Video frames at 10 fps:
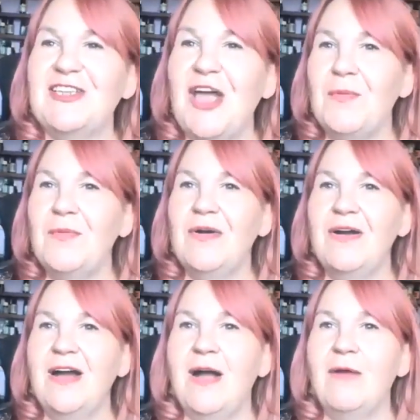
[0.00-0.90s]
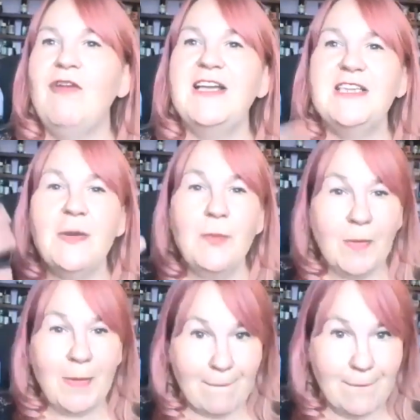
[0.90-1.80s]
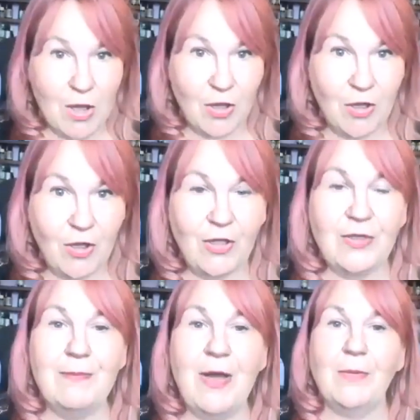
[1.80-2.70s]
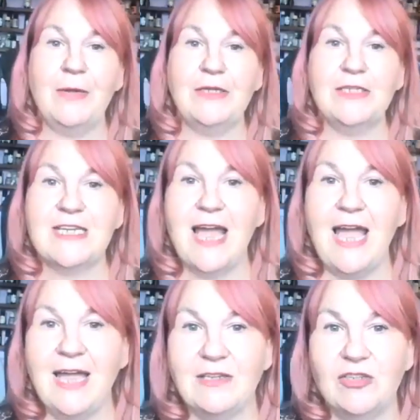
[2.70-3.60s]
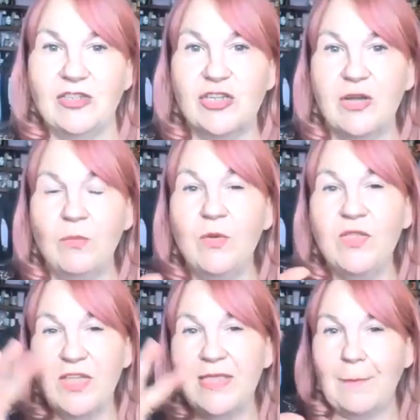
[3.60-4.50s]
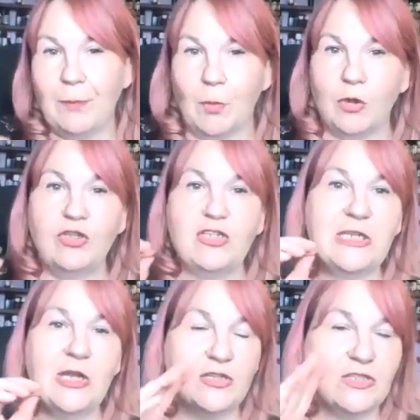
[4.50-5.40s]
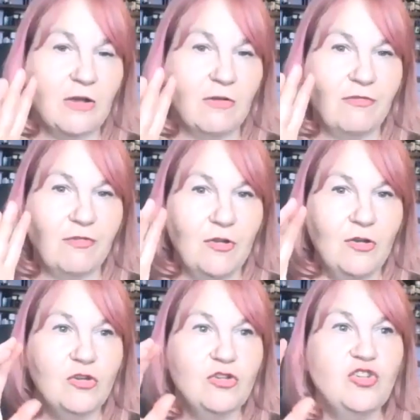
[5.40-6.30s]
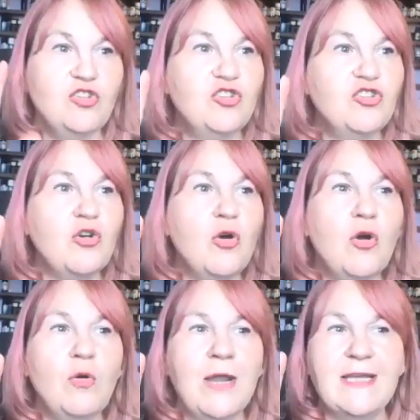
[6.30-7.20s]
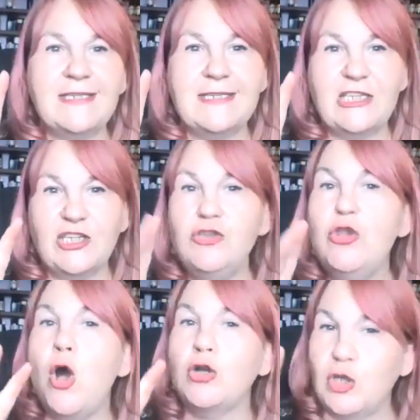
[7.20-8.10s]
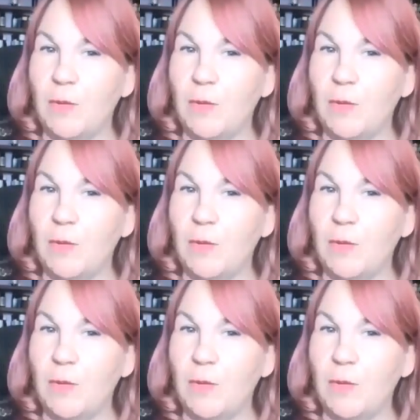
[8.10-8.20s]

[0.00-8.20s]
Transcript: So I'm writing a book about myrrh at the moment, and within that book, there's lots of stories that are not